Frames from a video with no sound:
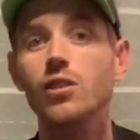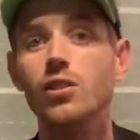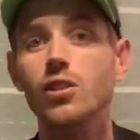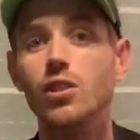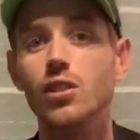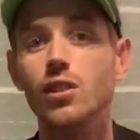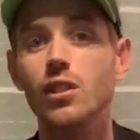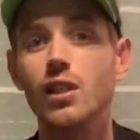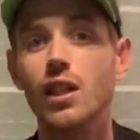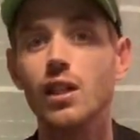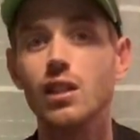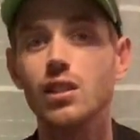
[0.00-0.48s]

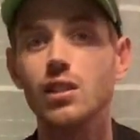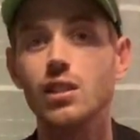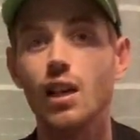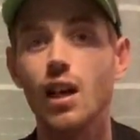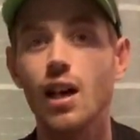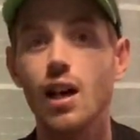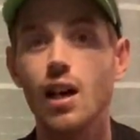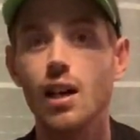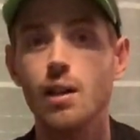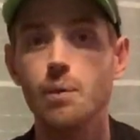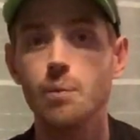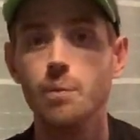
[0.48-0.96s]
Till next
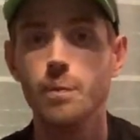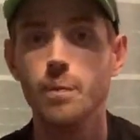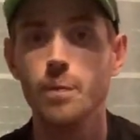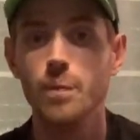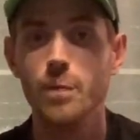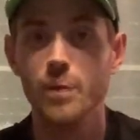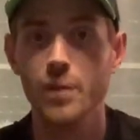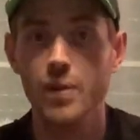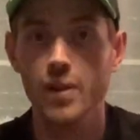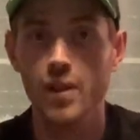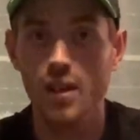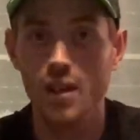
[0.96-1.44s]
time,
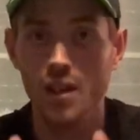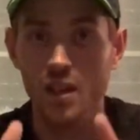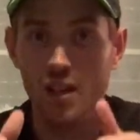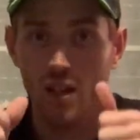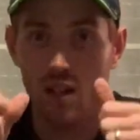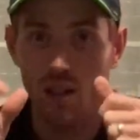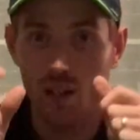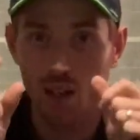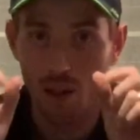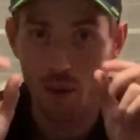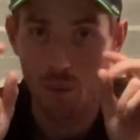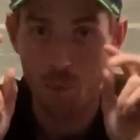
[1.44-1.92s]

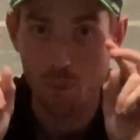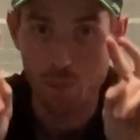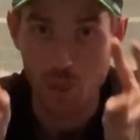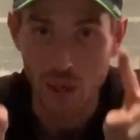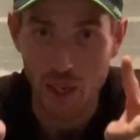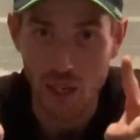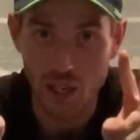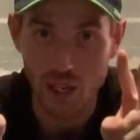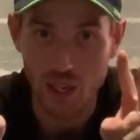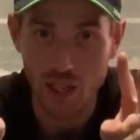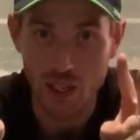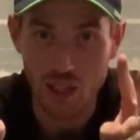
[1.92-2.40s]

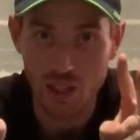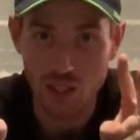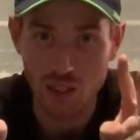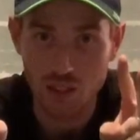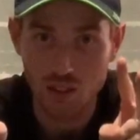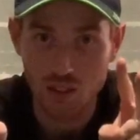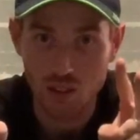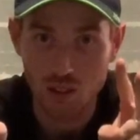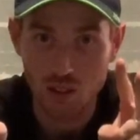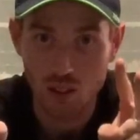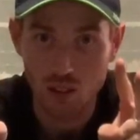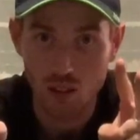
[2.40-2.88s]

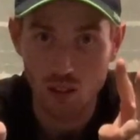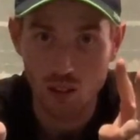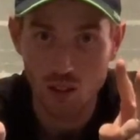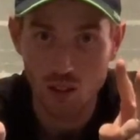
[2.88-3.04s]
peace.